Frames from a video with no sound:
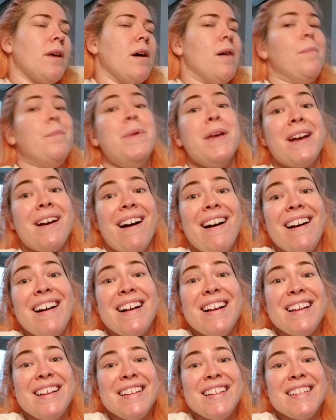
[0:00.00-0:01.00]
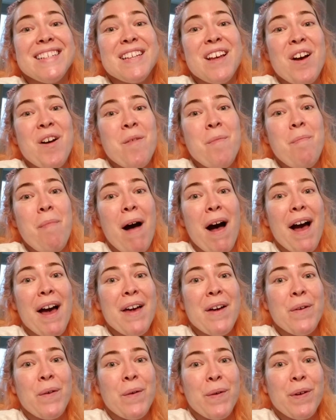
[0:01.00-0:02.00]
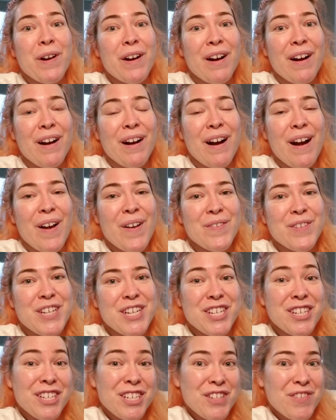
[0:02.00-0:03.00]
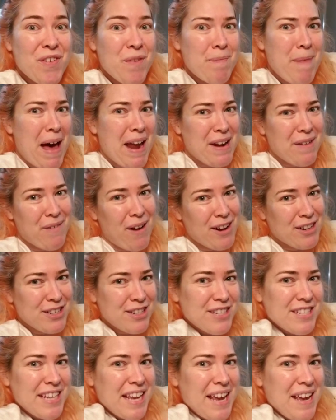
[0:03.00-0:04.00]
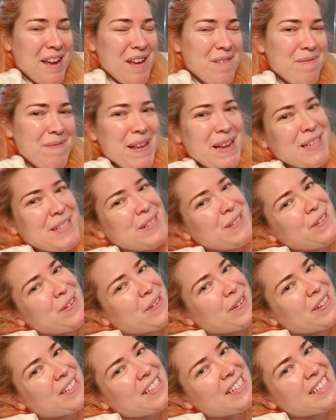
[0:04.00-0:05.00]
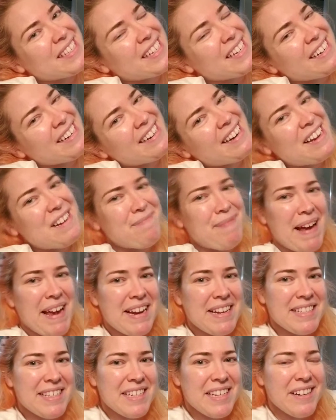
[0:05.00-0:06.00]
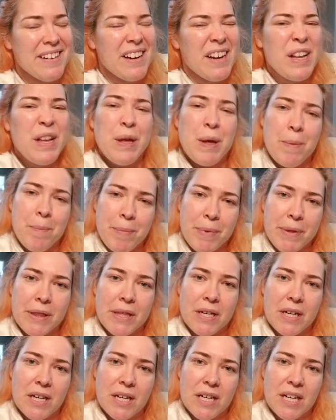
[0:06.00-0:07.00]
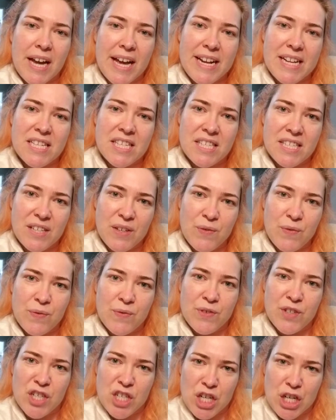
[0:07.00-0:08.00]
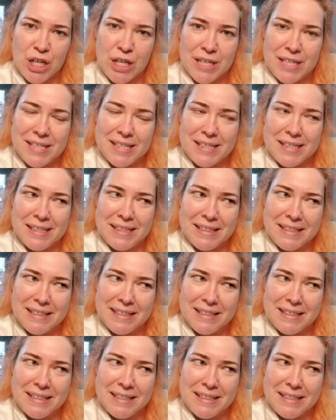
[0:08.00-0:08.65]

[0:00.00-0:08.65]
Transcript: Because my order of t-shirts from Maddie Rogers came, and so yours is here and mine is here, but they're kind of stiff shirts.